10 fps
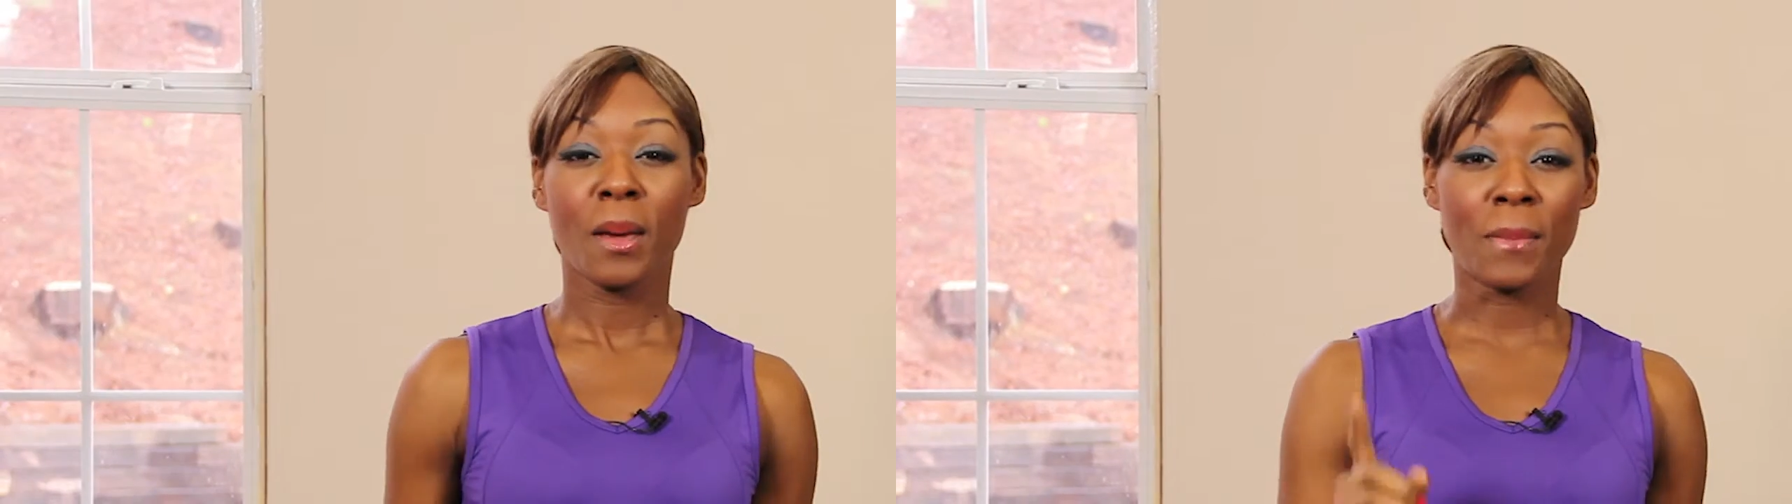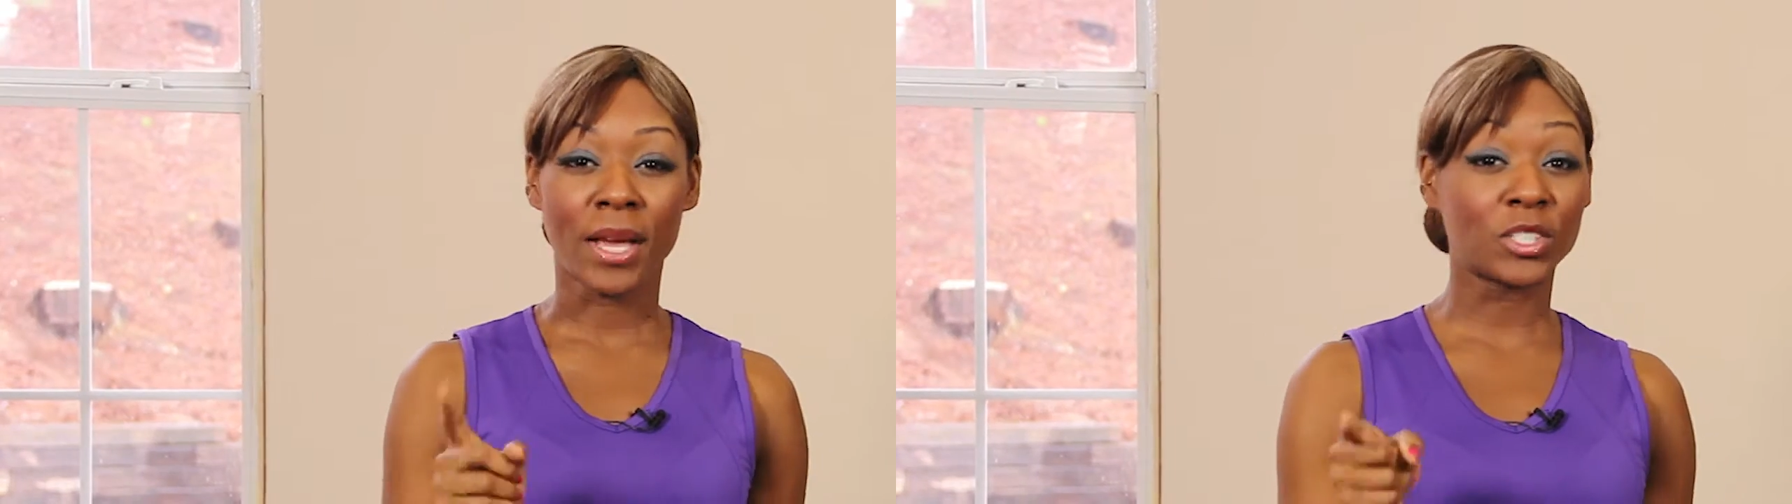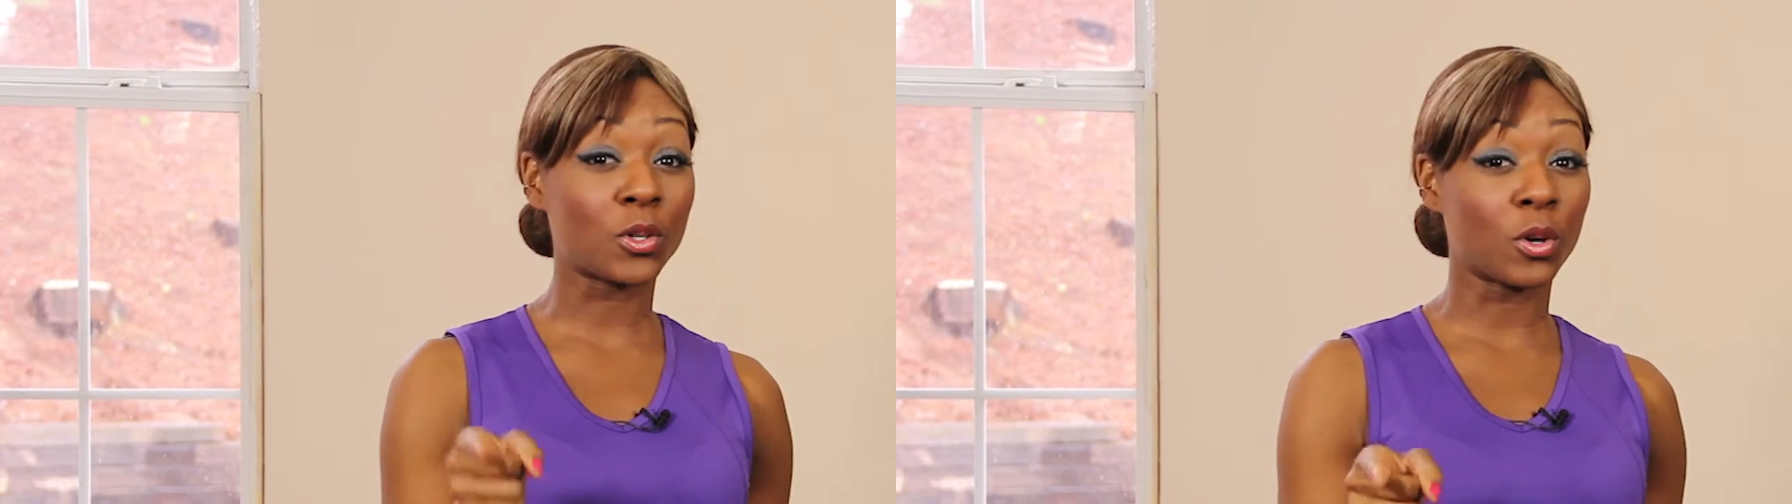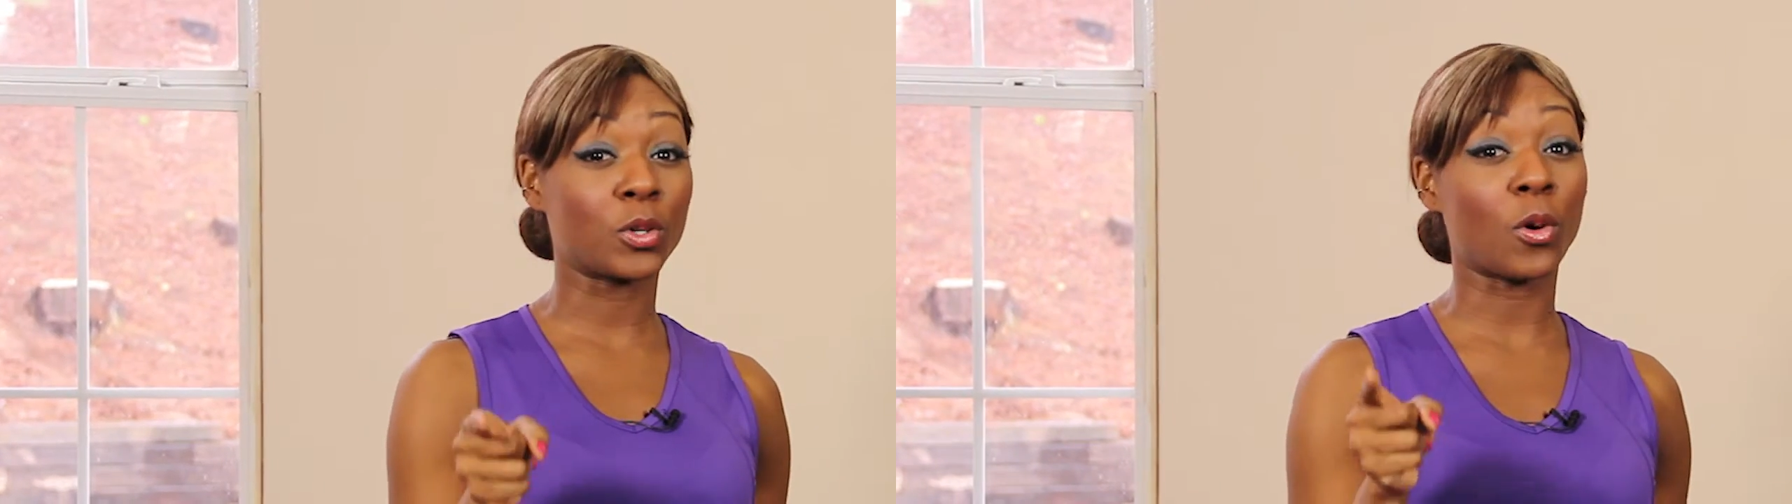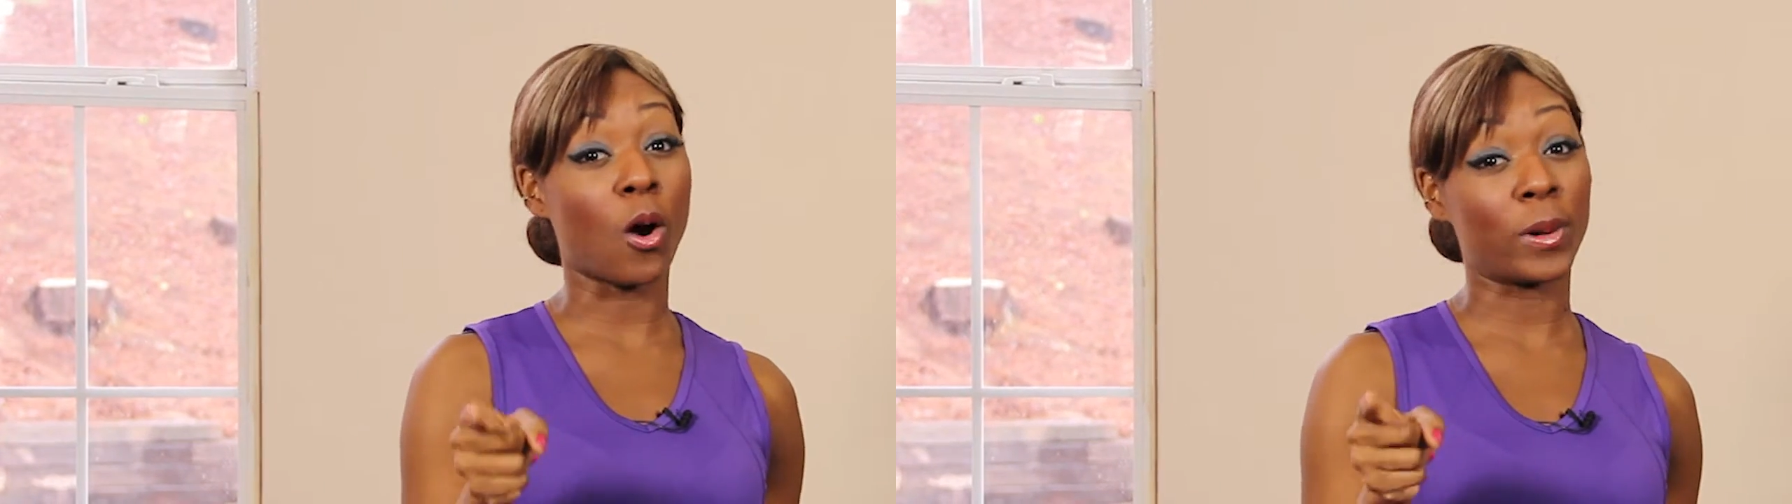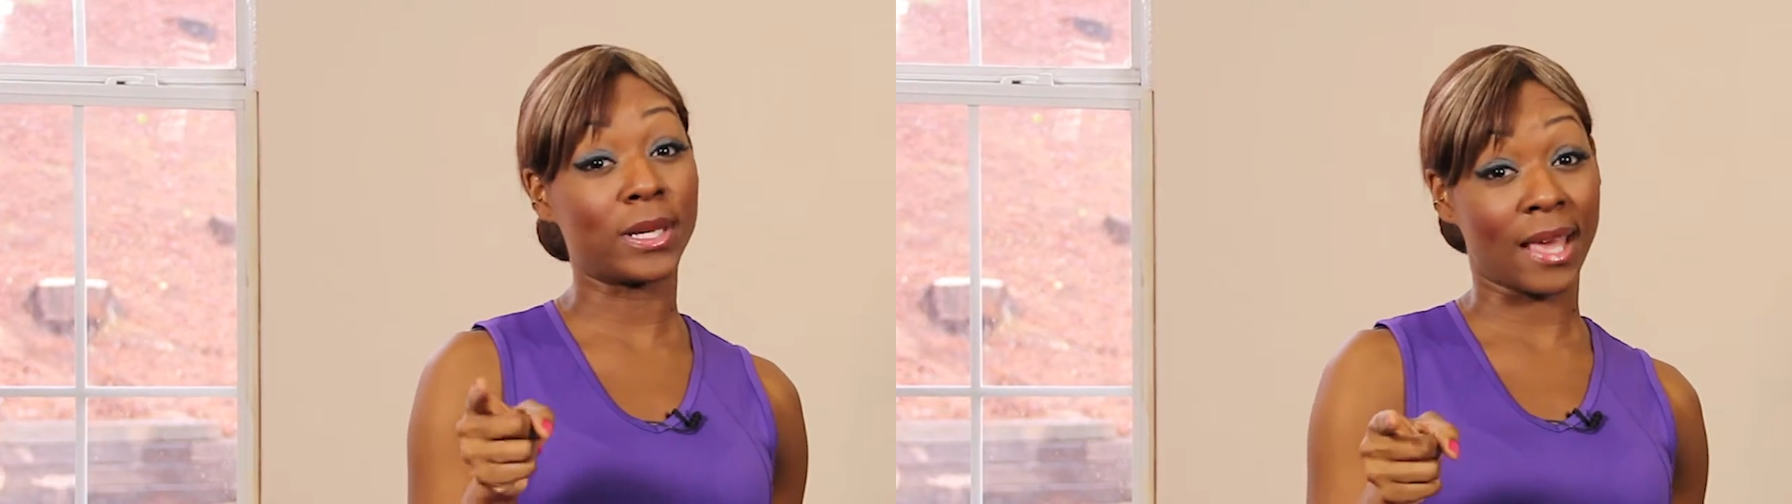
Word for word: Make sure you always